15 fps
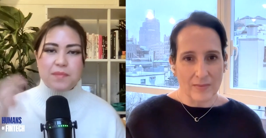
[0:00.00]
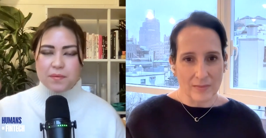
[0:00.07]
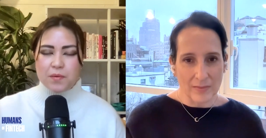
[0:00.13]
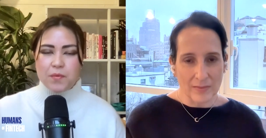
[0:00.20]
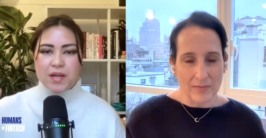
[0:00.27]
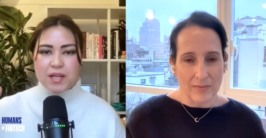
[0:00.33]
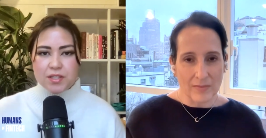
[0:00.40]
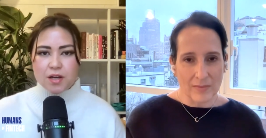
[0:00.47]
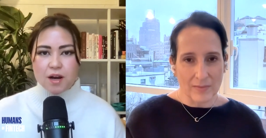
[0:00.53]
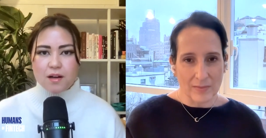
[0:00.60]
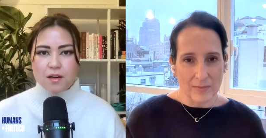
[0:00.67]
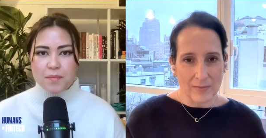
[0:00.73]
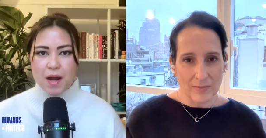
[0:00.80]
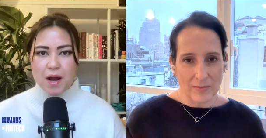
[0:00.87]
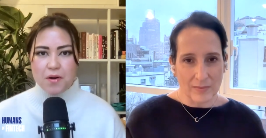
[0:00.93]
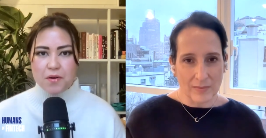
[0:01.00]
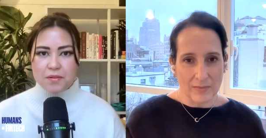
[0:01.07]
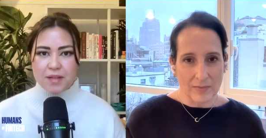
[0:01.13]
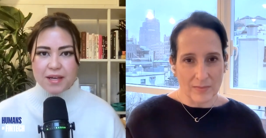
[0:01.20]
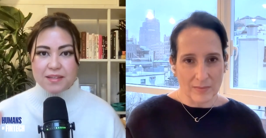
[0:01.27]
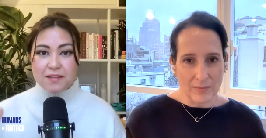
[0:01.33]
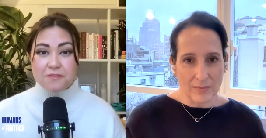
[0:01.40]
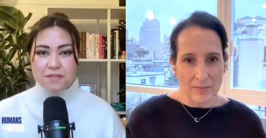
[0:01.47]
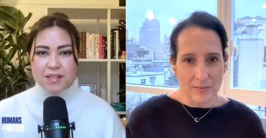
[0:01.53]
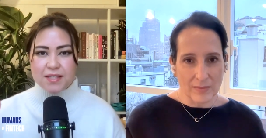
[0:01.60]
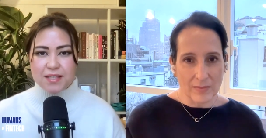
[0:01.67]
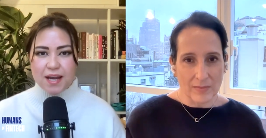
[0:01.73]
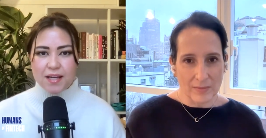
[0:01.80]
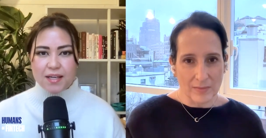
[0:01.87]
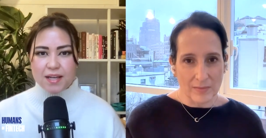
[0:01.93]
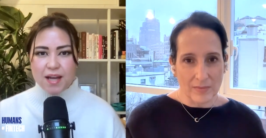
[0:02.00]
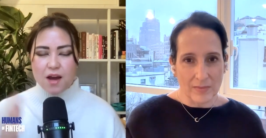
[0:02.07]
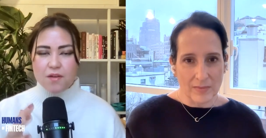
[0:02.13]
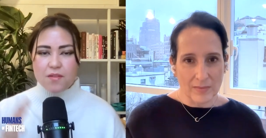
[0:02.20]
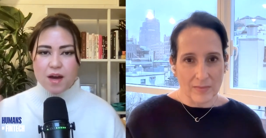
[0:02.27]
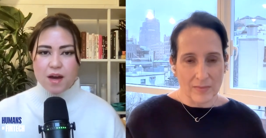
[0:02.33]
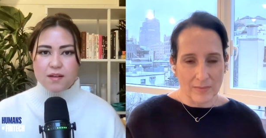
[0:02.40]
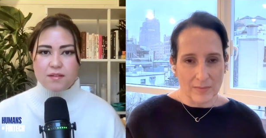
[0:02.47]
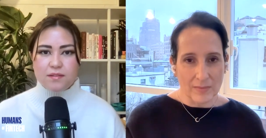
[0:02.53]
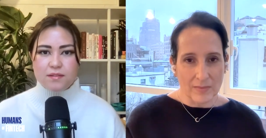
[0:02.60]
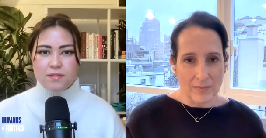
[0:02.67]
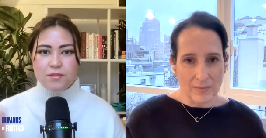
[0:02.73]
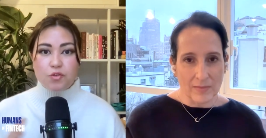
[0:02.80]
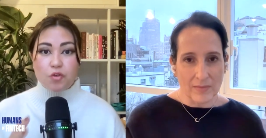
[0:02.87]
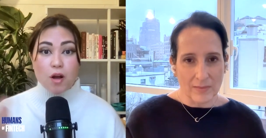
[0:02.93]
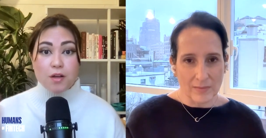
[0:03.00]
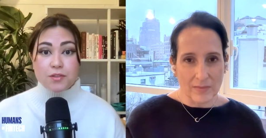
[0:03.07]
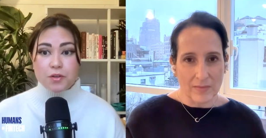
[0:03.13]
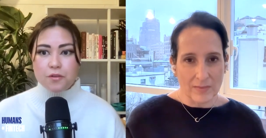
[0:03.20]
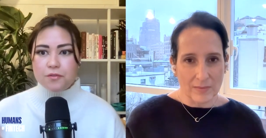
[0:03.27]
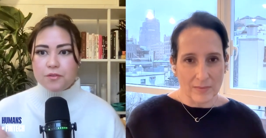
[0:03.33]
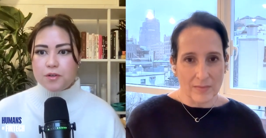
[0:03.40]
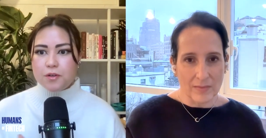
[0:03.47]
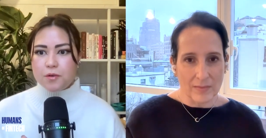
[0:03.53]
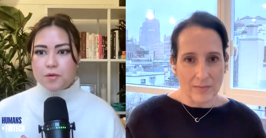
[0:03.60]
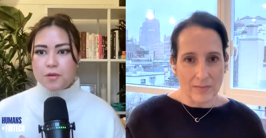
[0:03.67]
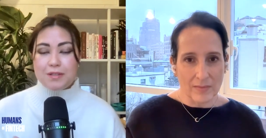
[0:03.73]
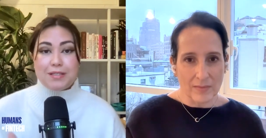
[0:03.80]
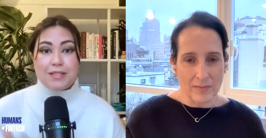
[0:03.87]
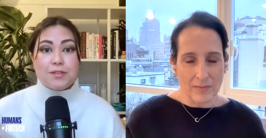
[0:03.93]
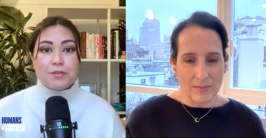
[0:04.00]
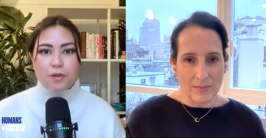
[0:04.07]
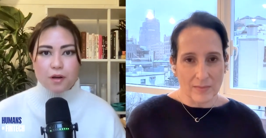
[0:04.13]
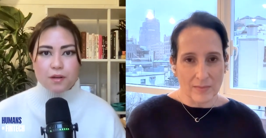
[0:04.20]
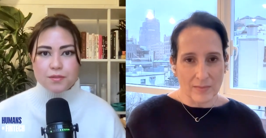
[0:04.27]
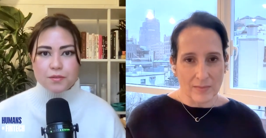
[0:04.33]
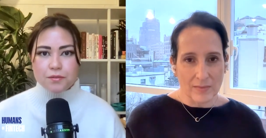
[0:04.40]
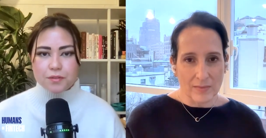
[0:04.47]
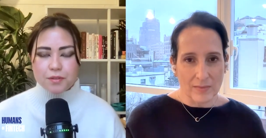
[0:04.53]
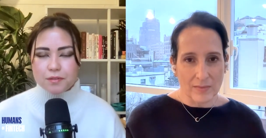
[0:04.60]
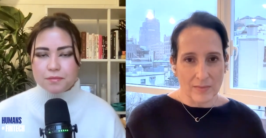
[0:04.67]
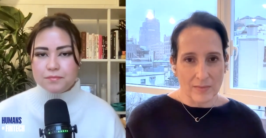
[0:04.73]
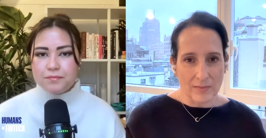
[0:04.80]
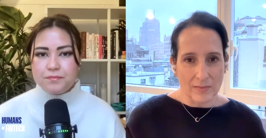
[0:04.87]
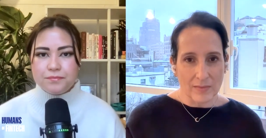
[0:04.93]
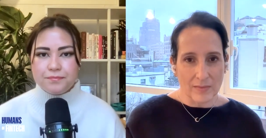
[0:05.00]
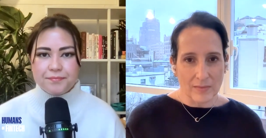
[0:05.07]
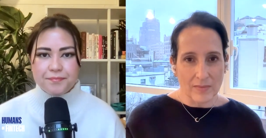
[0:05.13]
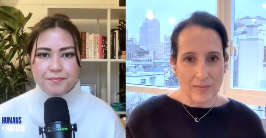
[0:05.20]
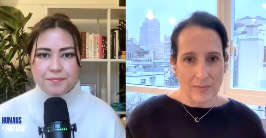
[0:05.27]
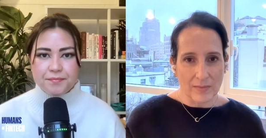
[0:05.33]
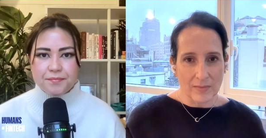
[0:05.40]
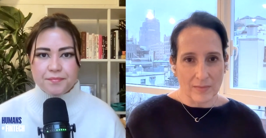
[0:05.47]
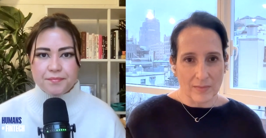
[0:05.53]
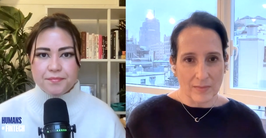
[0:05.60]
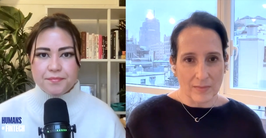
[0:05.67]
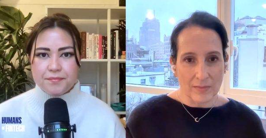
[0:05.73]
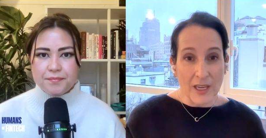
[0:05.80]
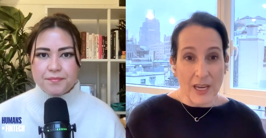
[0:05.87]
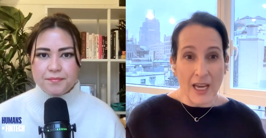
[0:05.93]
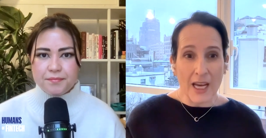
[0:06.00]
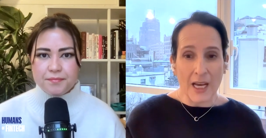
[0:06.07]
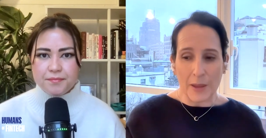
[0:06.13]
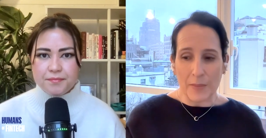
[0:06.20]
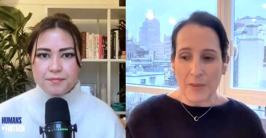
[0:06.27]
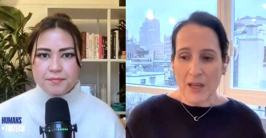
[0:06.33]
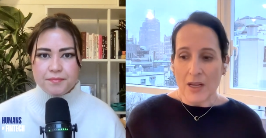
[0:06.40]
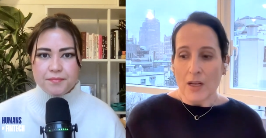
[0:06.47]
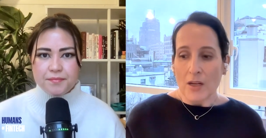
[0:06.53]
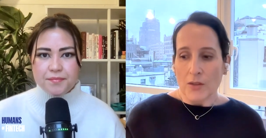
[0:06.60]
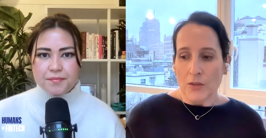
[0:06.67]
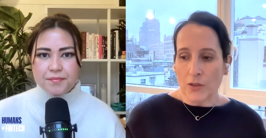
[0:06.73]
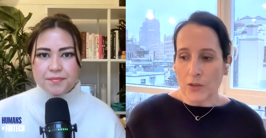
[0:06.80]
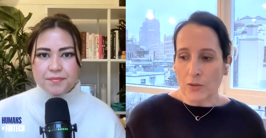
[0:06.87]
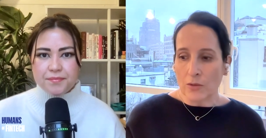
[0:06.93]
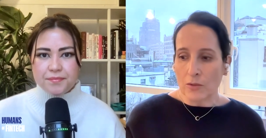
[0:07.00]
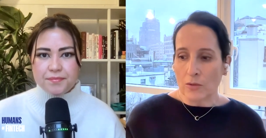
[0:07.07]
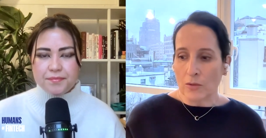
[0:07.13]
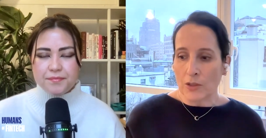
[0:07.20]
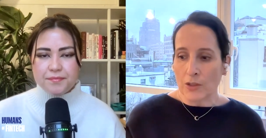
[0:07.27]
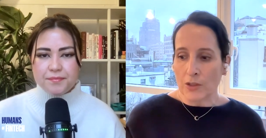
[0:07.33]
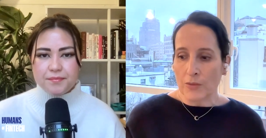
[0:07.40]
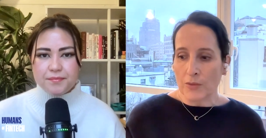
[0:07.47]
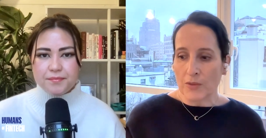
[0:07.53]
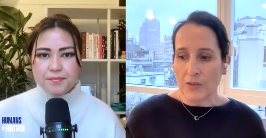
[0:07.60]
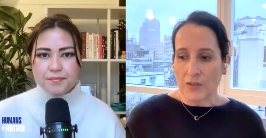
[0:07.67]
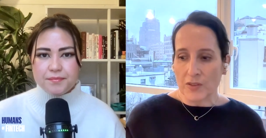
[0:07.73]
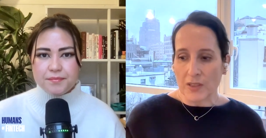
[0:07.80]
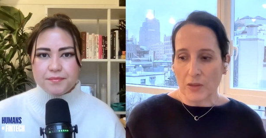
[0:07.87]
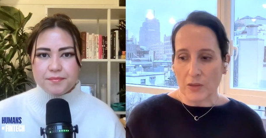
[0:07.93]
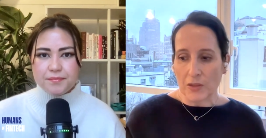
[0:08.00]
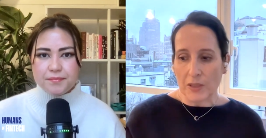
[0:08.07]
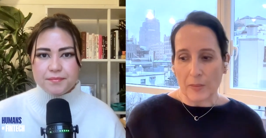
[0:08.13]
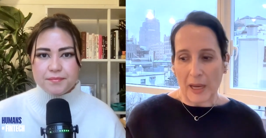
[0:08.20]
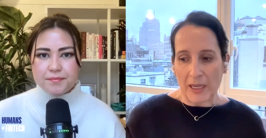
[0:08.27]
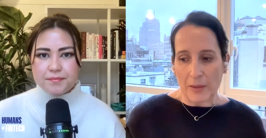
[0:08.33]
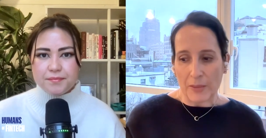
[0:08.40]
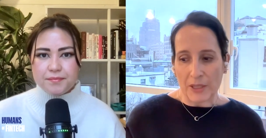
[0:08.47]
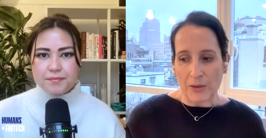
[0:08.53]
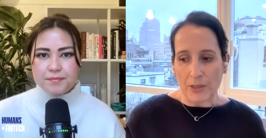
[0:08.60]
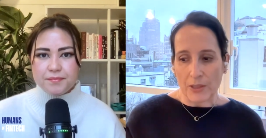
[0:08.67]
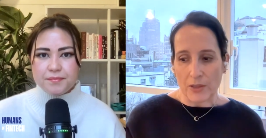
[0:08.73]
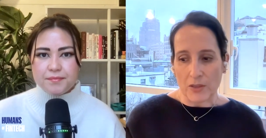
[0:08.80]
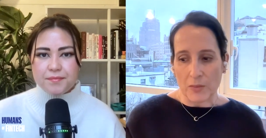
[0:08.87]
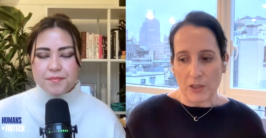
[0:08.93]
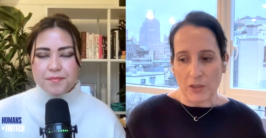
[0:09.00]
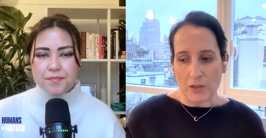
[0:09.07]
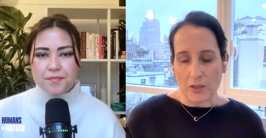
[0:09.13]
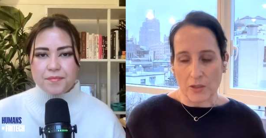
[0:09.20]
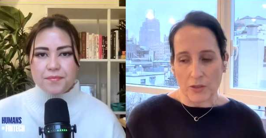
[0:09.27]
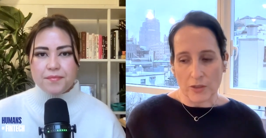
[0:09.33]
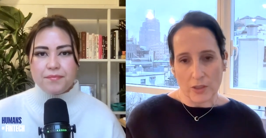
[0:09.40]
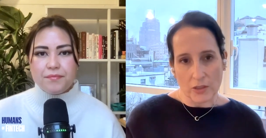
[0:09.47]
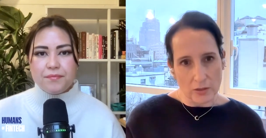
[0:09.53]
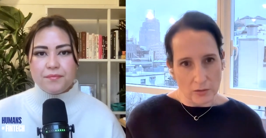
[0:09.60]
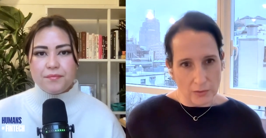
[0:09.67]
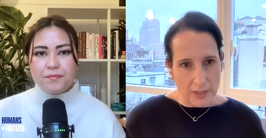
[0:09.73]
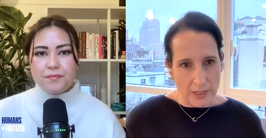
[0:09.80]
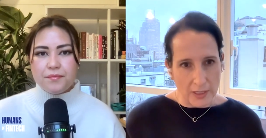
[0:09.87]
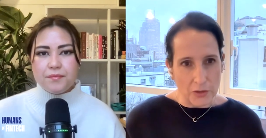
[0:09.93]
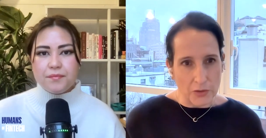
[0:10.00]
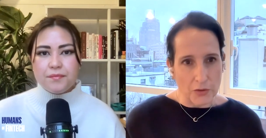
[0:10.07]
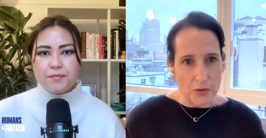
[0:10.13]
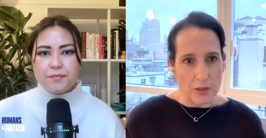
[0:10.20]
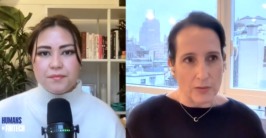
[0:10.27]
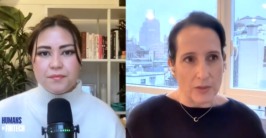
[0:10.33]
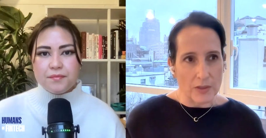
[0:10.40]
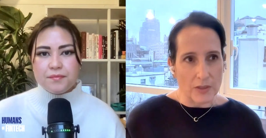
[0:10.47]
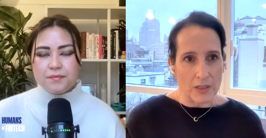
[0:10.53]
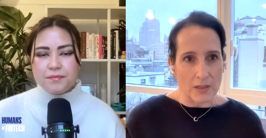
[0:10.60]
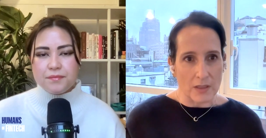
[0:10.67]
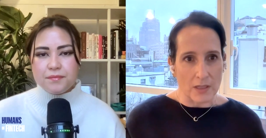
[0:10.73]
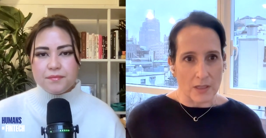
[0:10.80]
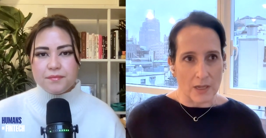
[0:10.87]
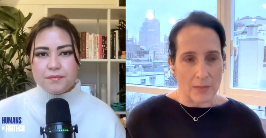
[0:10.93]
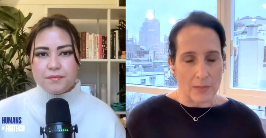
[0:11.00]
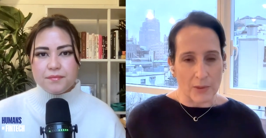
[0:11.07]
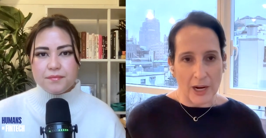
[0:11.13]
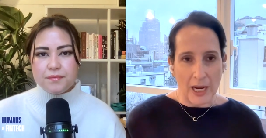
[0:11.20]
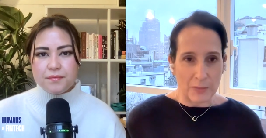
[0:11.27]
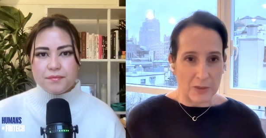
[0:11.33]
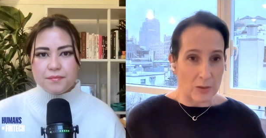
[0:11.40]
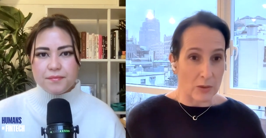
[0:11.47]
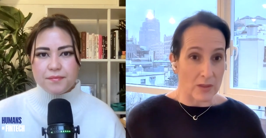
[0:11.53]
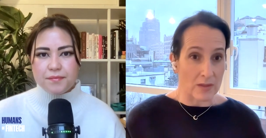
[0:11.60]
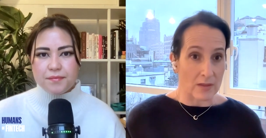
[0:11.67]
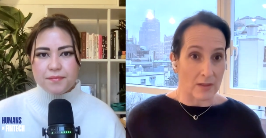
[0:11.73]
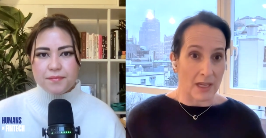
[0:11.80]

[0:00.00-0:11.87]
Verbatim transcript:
Speaker 1: maybe we can talk about like the fintech and how that crossed over or didn't cross over.
Speaker 2: Yeah. So, you know, it's interesting looking back at my career, especially in traditional financial services and and perhaps I was